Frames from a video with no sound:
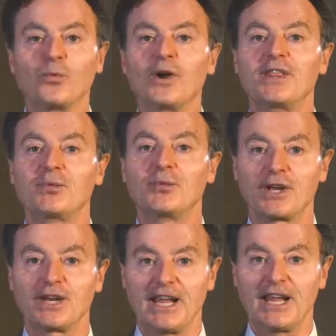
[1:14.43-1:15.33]
where they
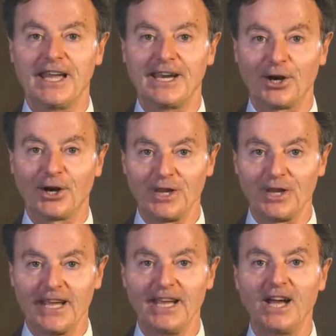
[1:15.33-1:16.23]
work an 8-hour
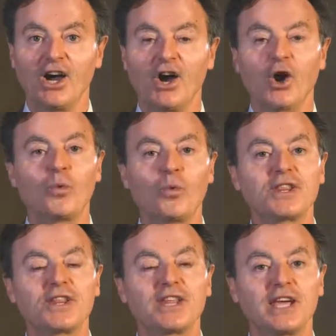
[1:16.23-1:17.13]
day, or
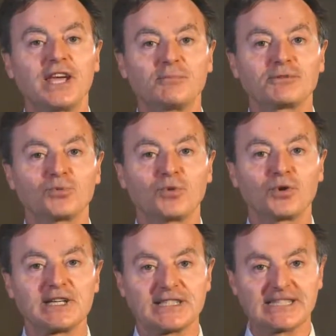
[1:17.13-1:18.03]
whether they come to
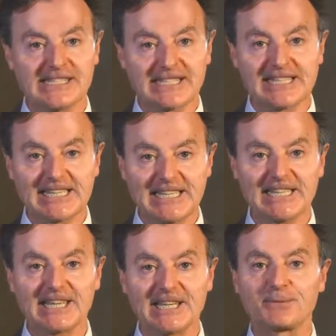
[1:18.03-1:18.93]
work
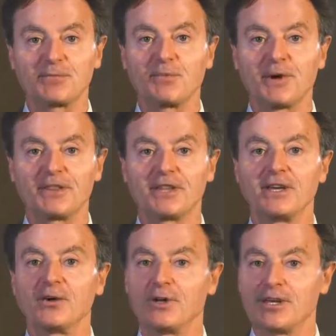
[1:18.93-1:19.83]
16 days per month,
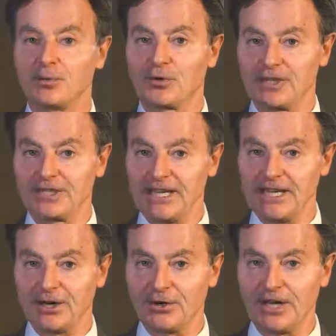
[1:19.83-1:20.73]
where they work a
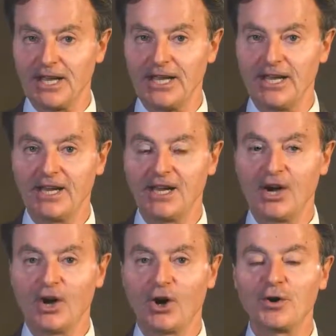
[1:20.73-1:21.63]
10-hour day,
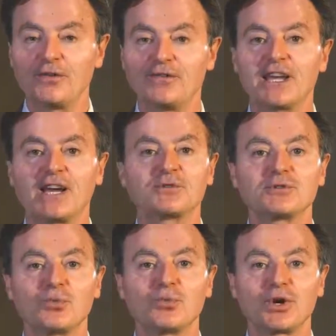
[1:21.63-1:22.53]
or if they come
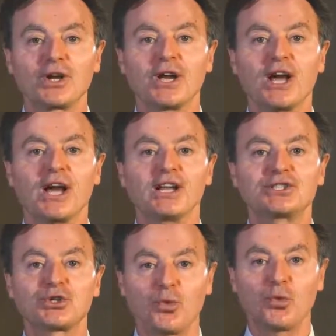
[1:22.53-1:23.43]
to work
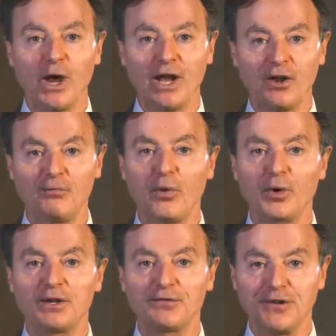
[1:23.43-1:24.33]

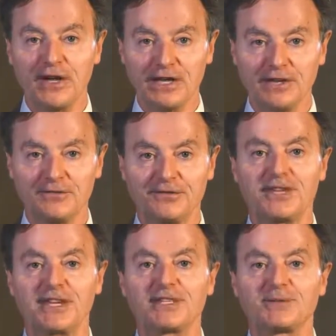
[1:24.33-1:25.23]
12.5
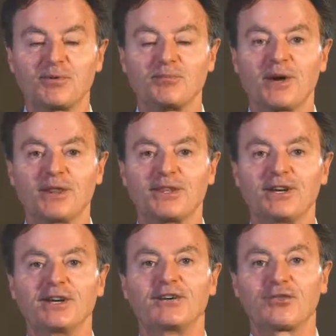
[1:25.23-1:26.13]
days per month
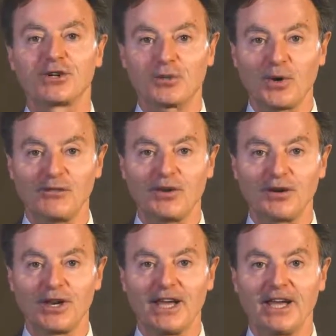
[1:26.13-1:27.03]
for a
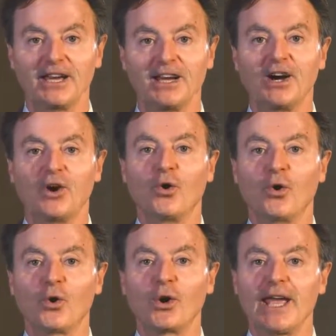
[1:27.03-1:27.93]
12-hour day,
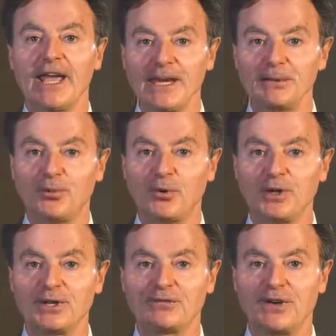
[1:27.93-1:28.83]
or
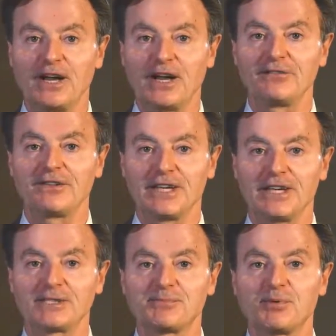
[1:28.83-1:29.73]
8.5
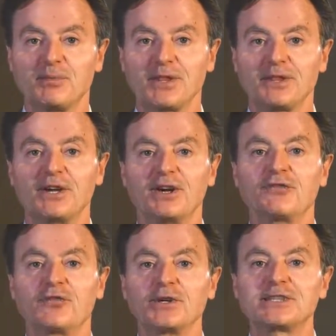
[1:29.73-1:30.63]
days per month
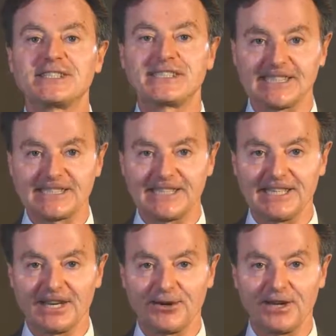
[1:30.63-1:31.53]
for a
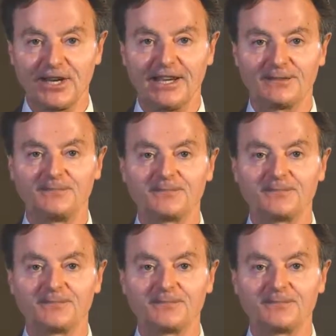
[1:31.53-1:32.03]
16-hour day.